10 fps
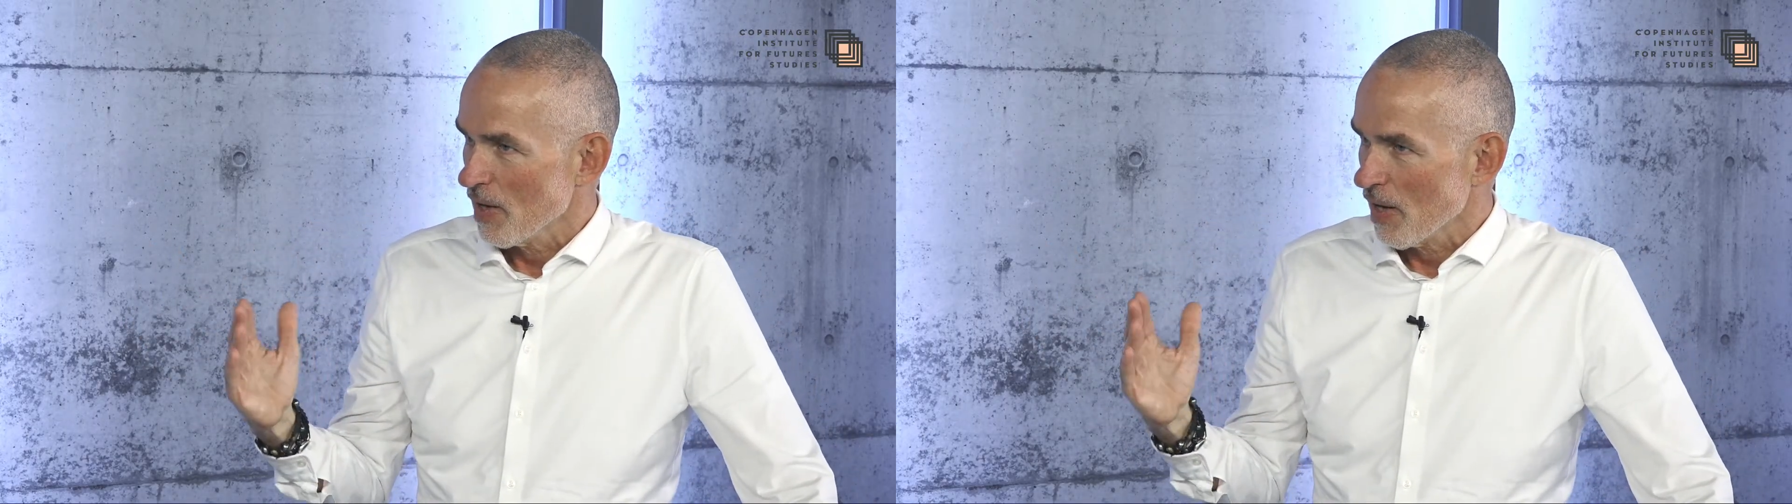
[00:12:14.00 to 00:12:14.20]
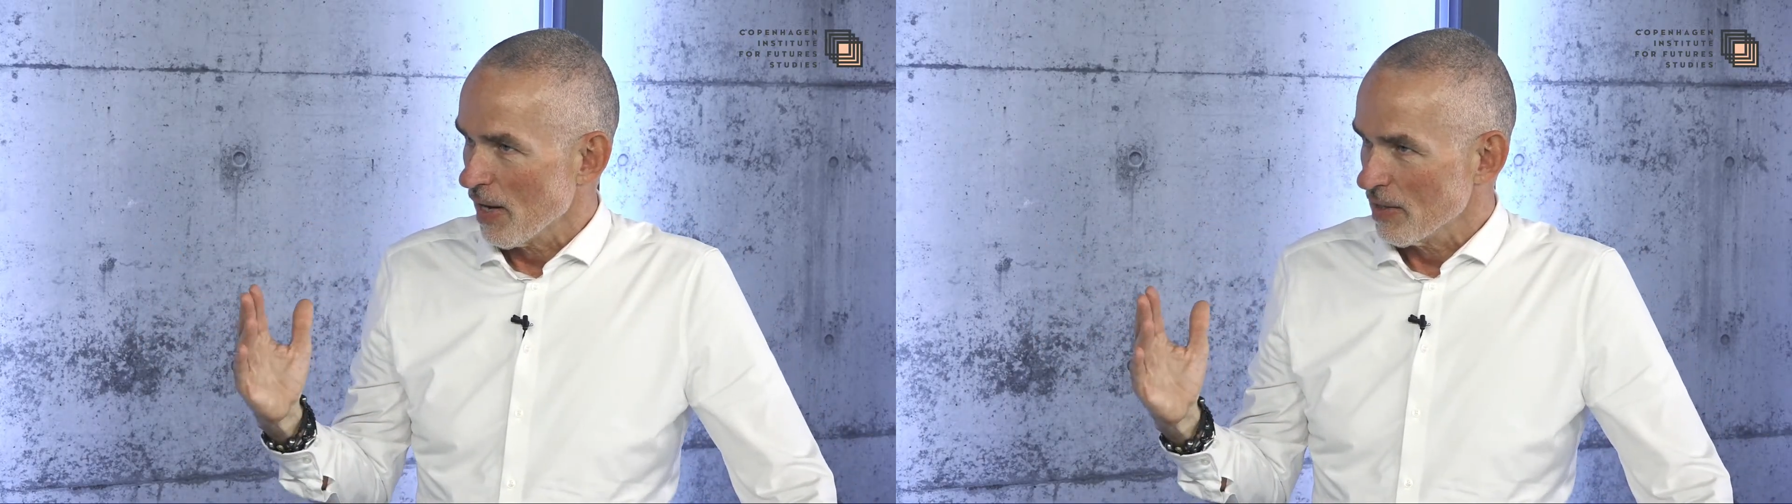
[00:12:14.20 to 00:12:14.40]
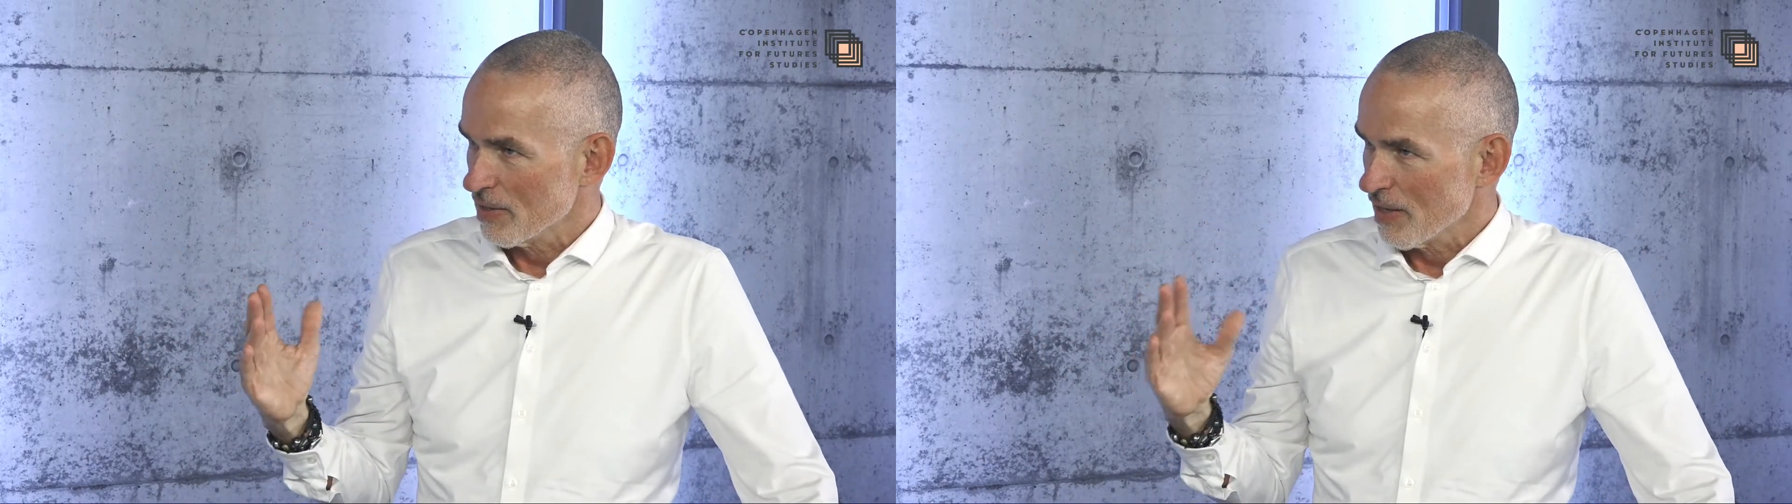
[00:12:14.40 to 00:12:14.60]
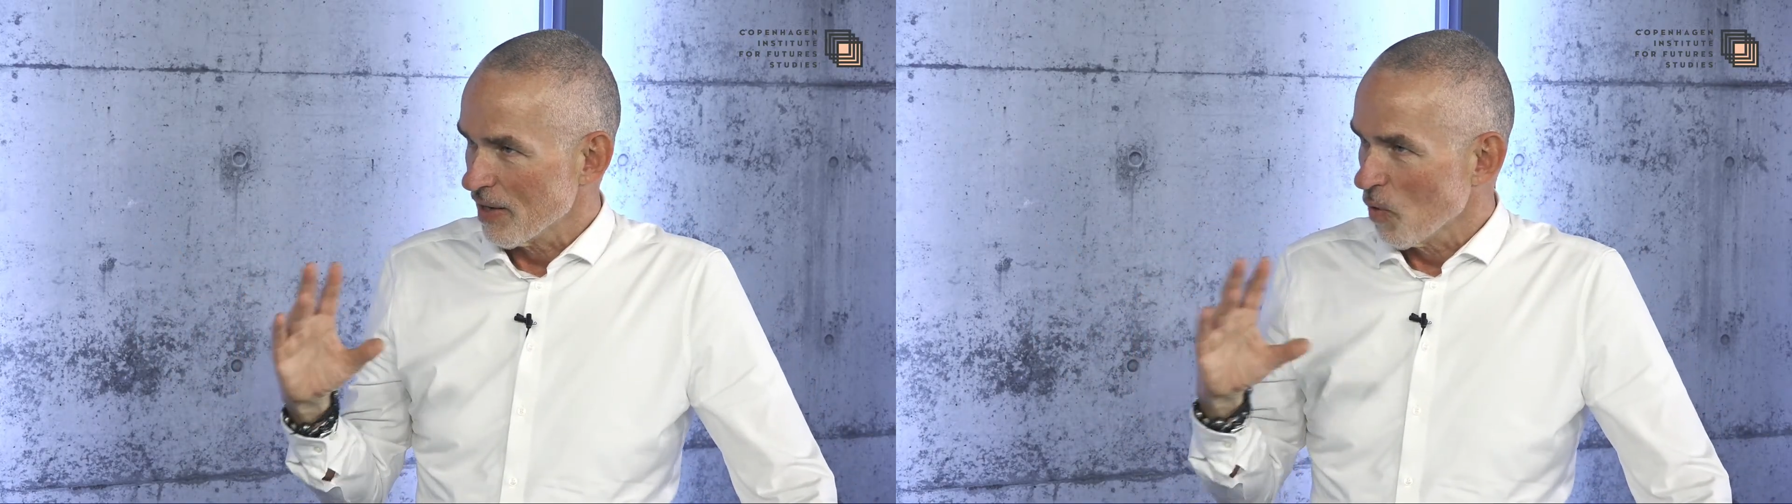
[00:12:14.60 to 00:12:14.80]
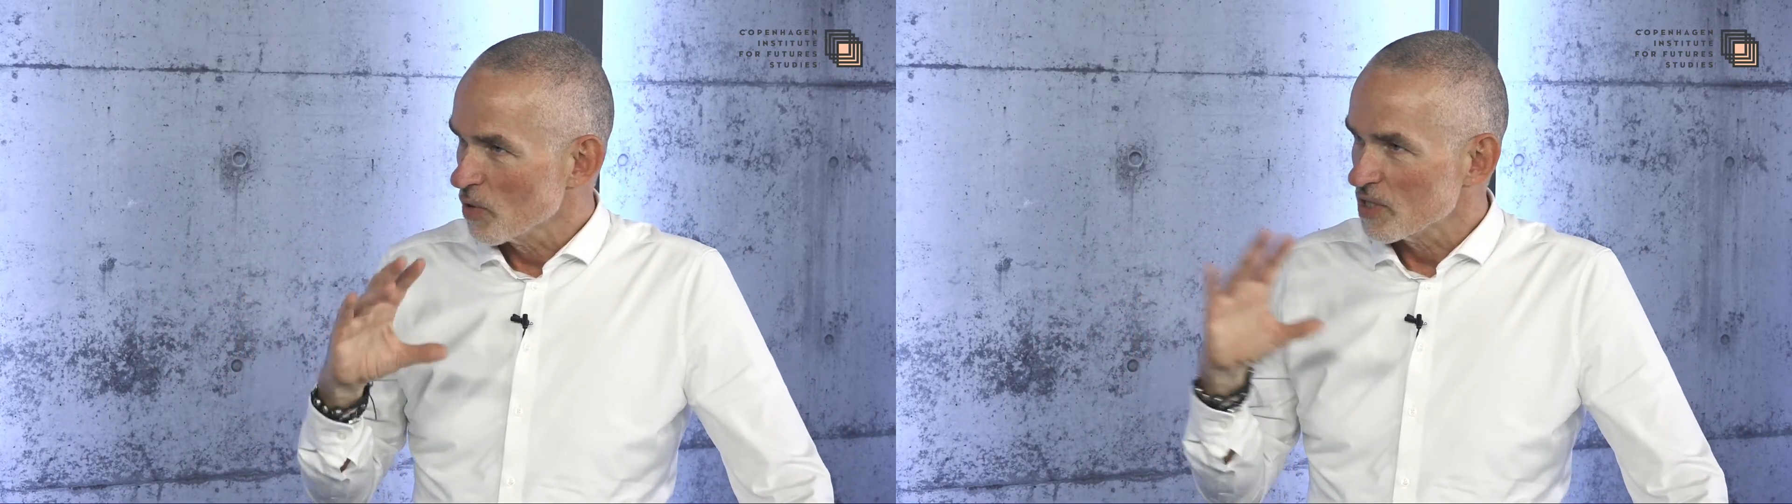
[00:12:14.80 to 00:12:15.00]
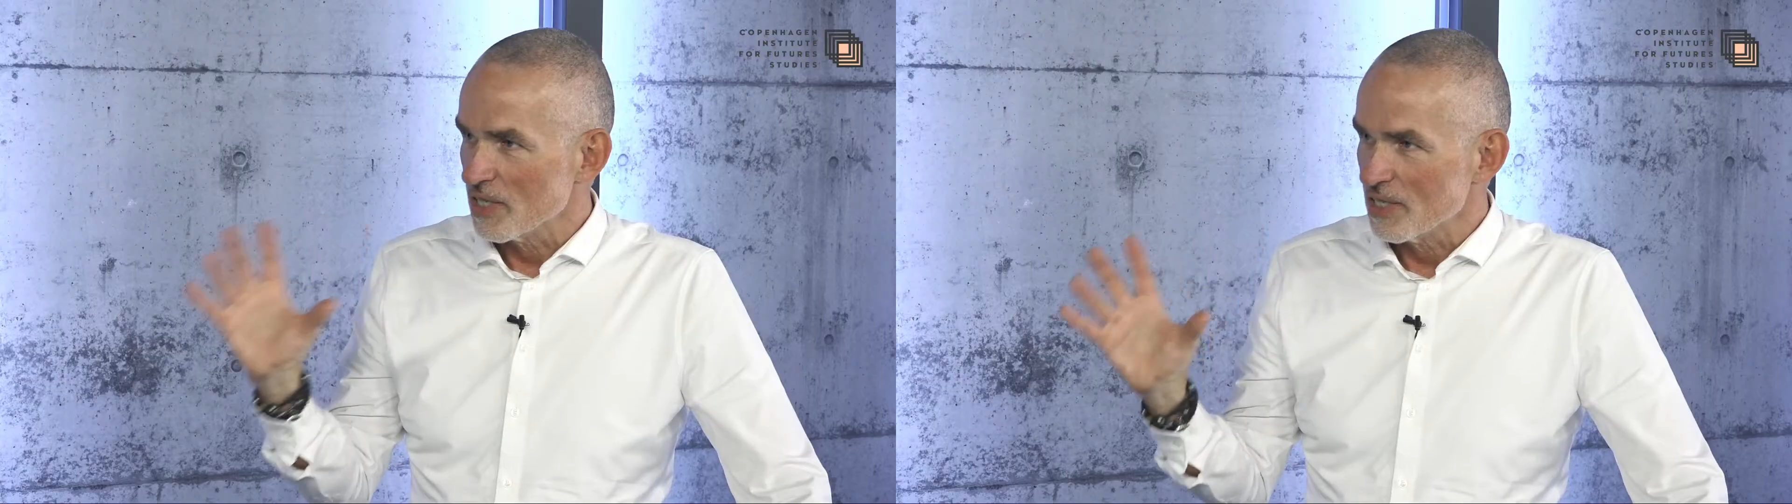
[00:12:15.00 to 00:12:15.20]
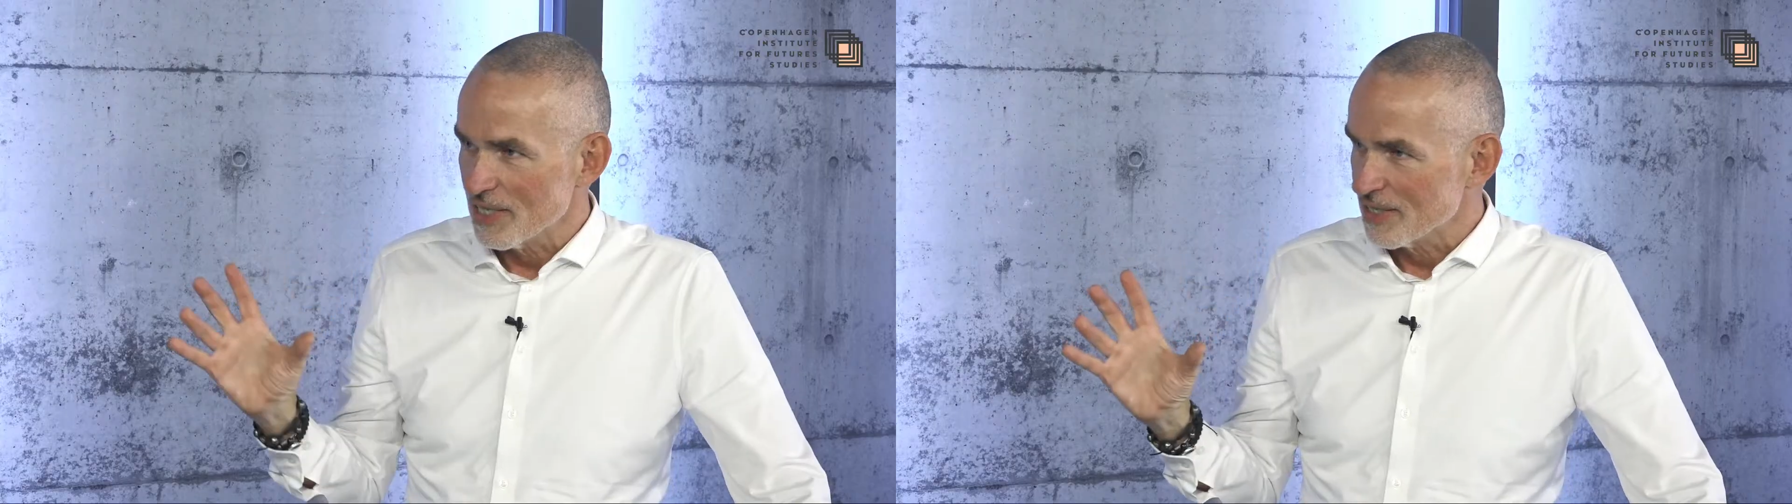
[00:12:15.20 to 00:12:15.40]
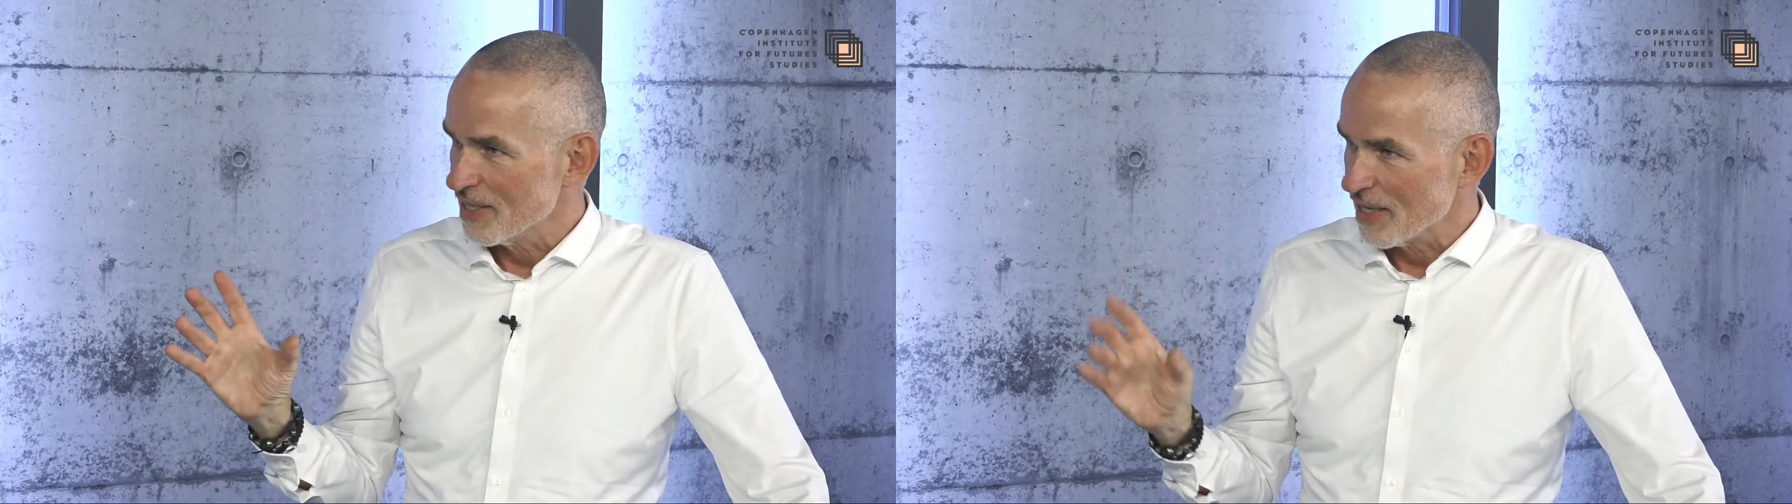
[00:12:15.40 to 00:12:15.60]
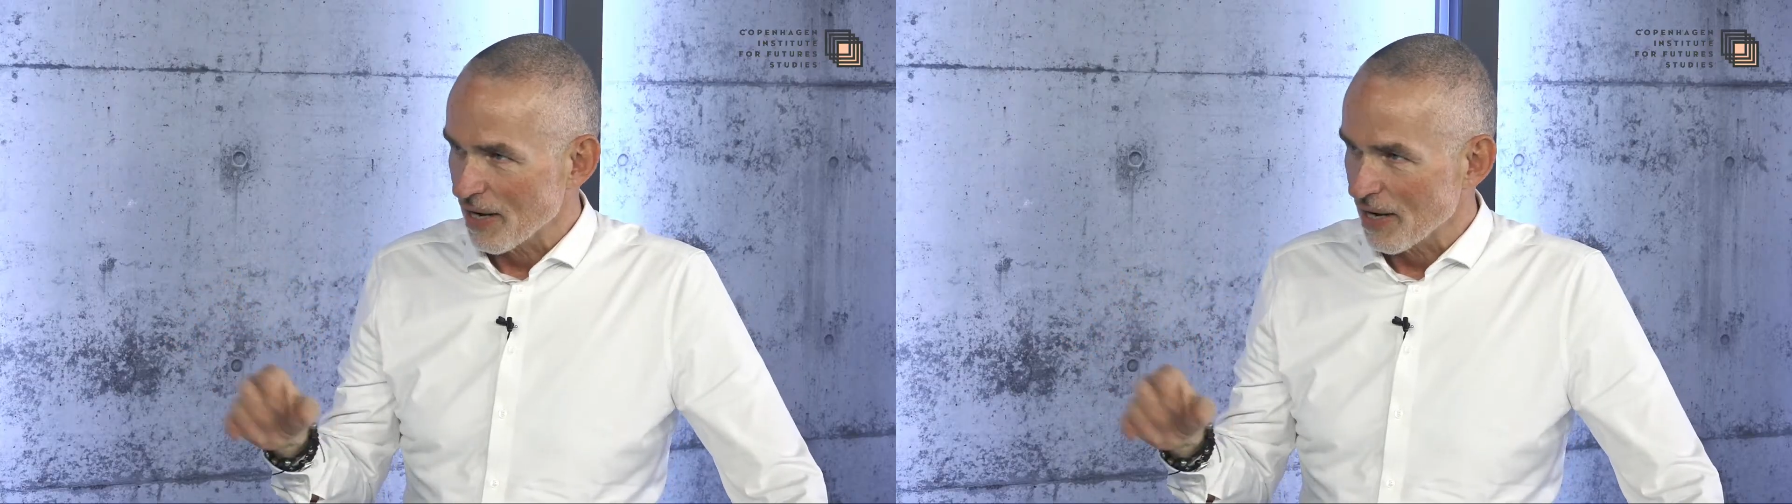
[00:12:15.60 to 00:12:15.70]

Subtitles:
and all the statistic